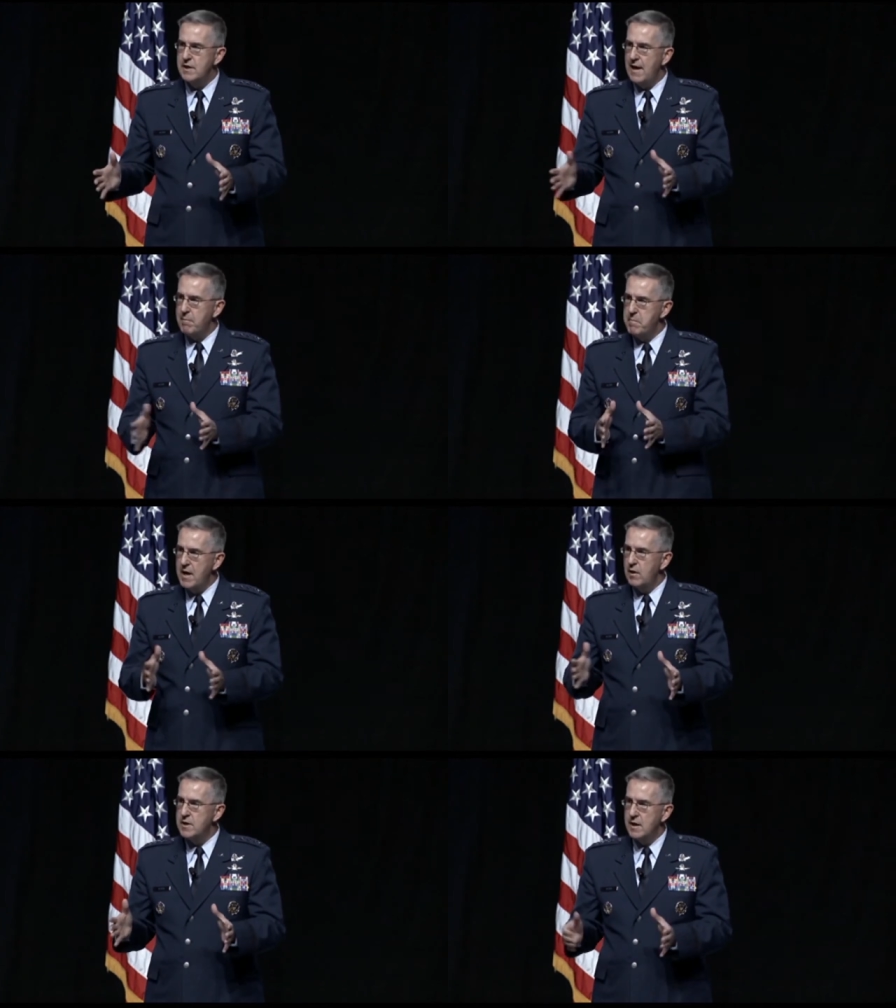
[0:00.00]
you see
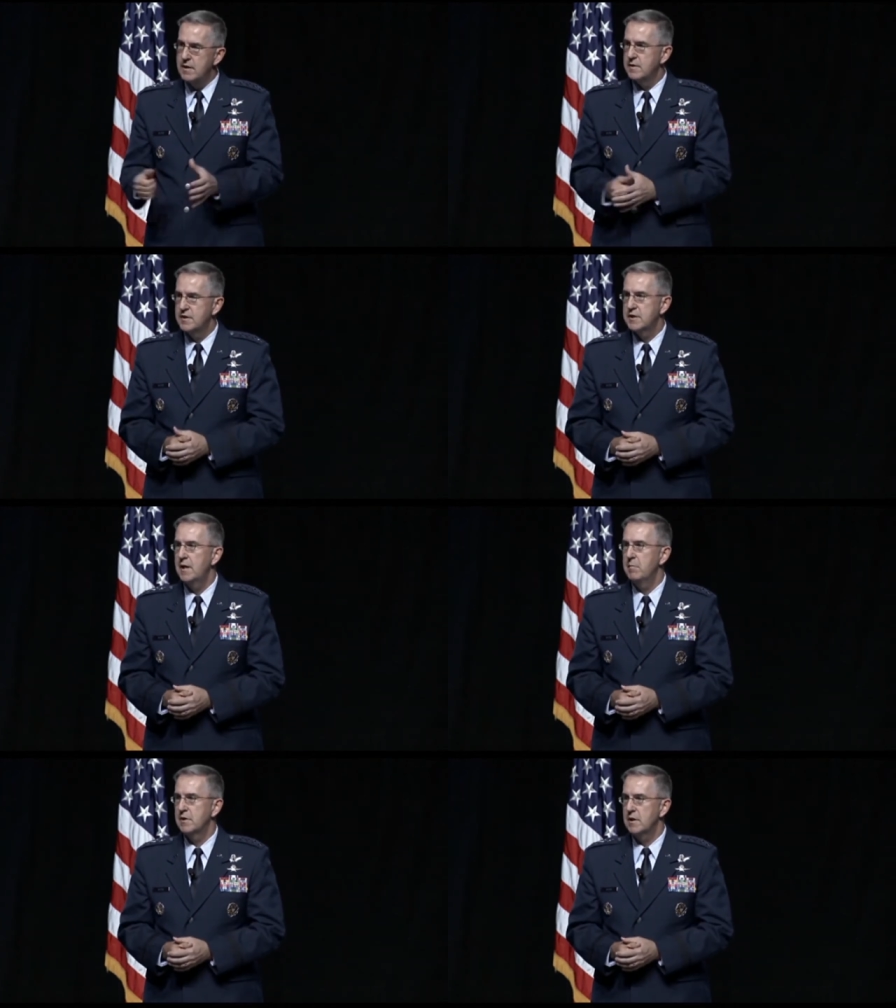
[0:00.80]
that being done
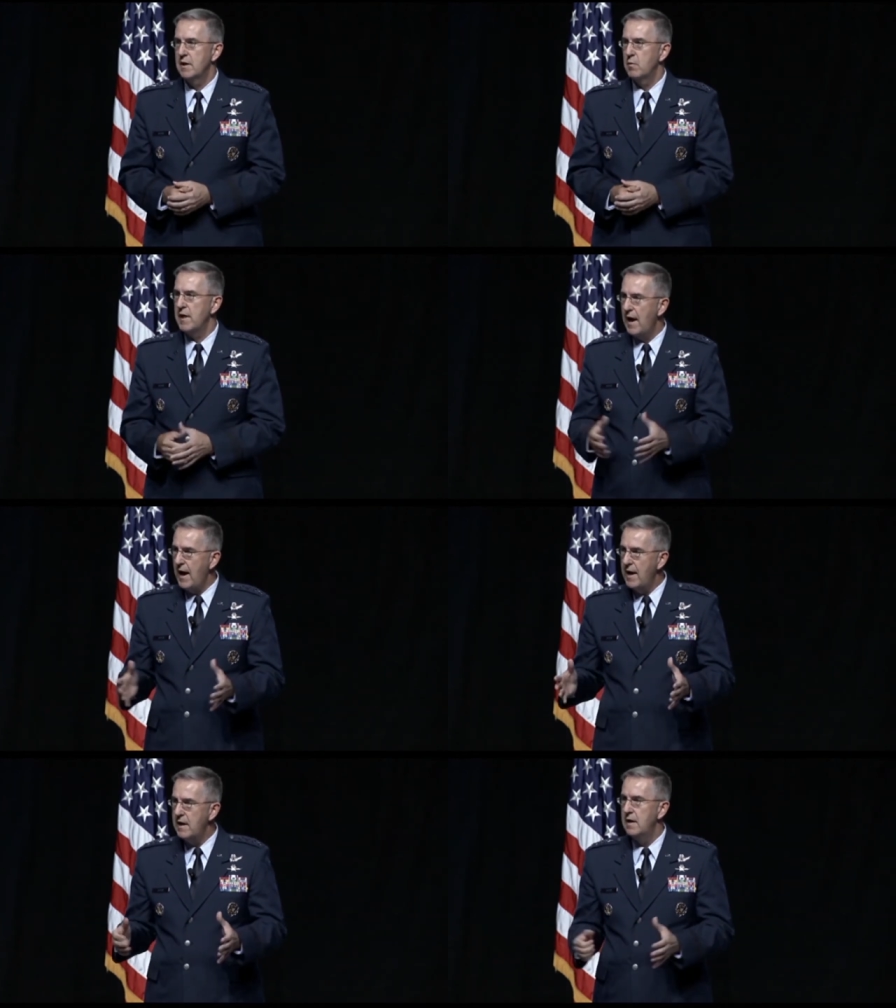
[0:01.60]
seamlessly
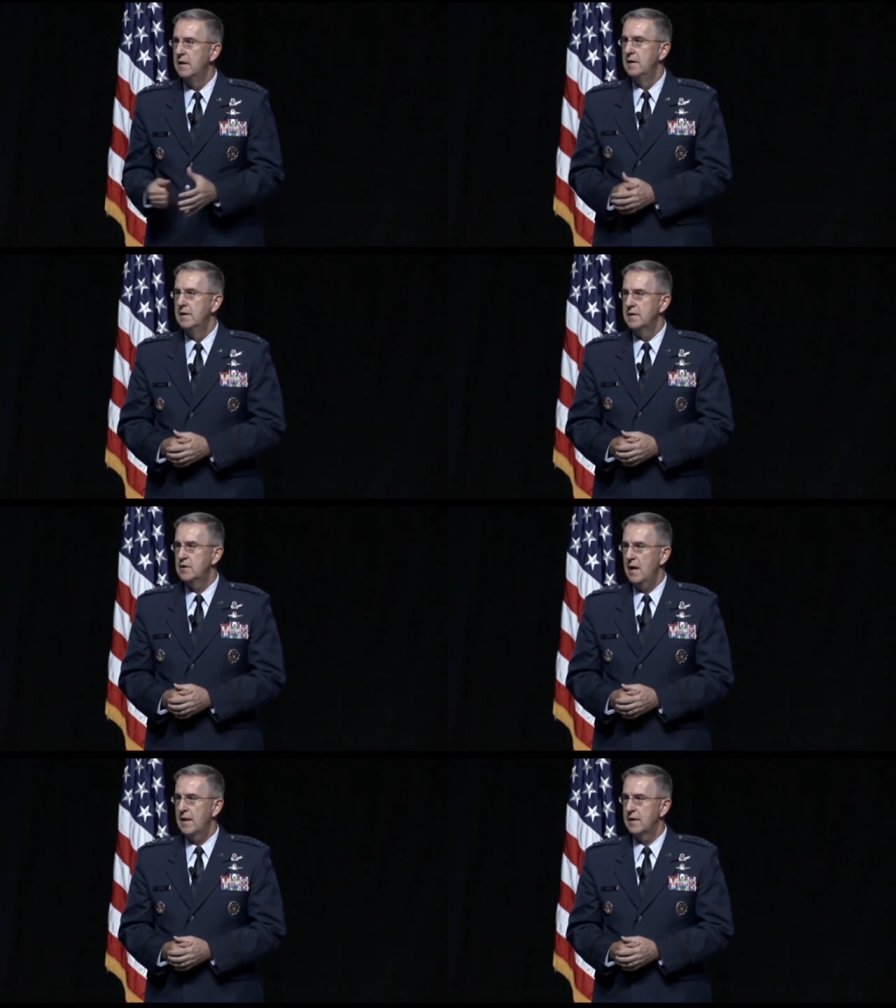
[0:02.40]
without any
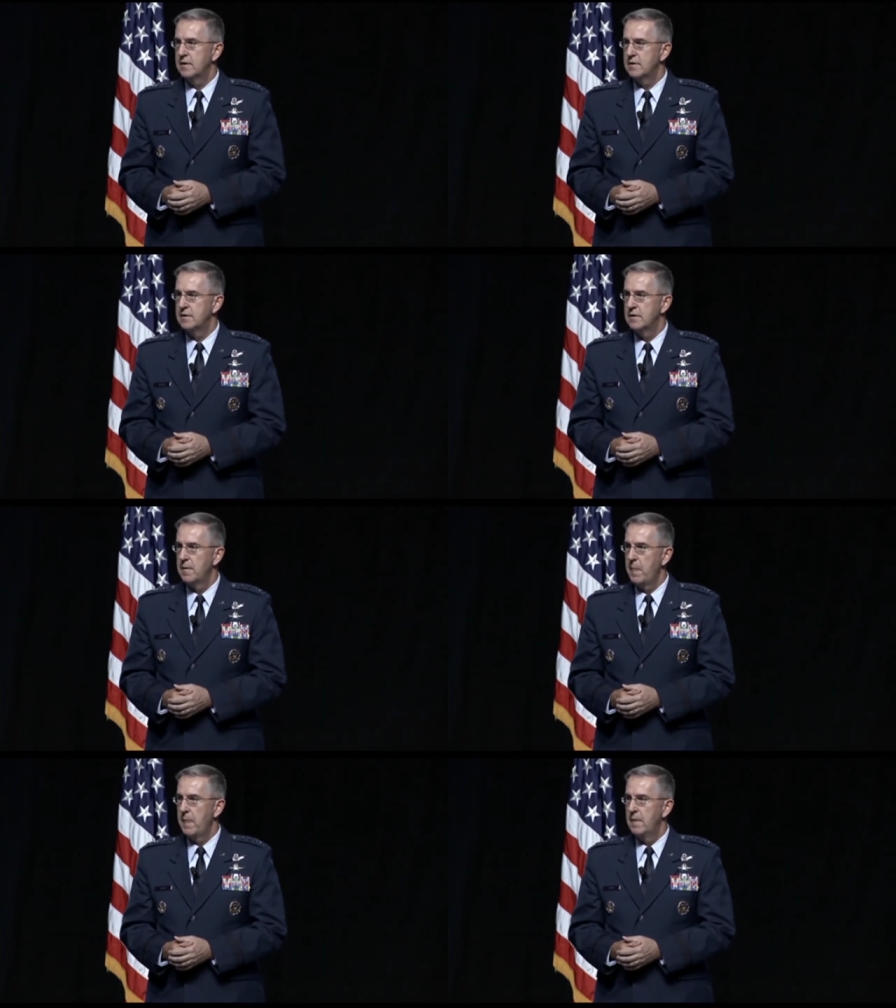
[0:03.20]

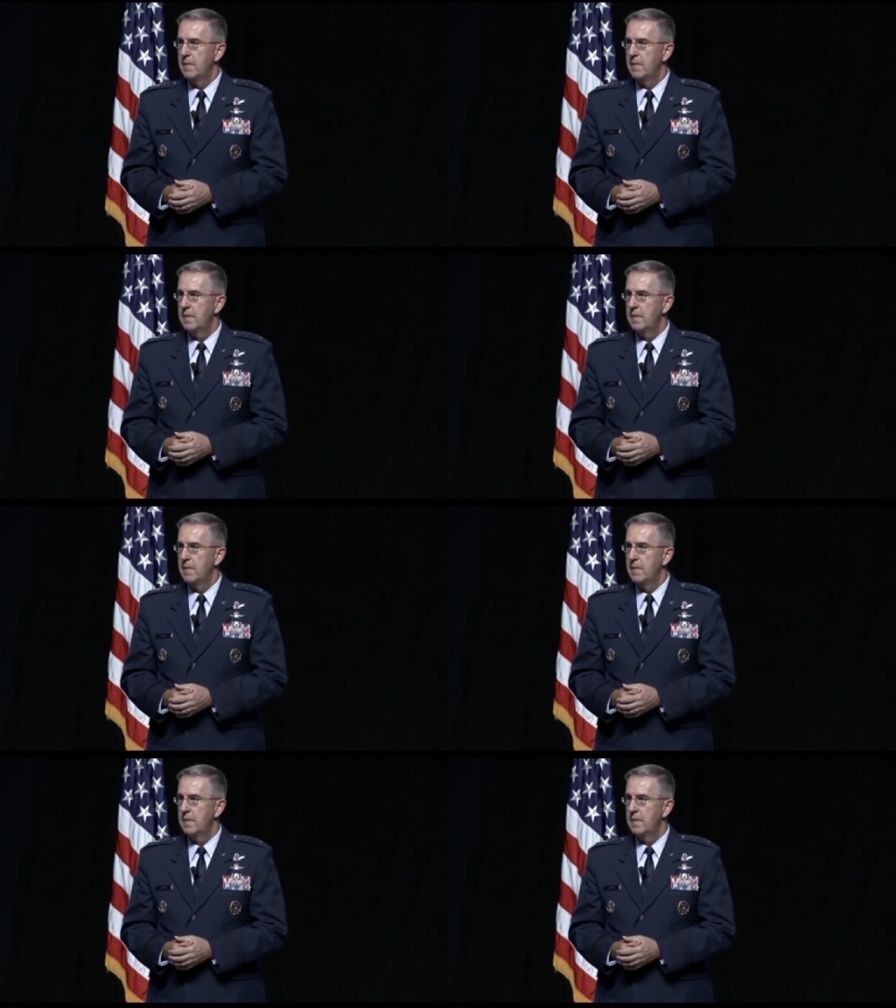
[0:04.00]
challenge.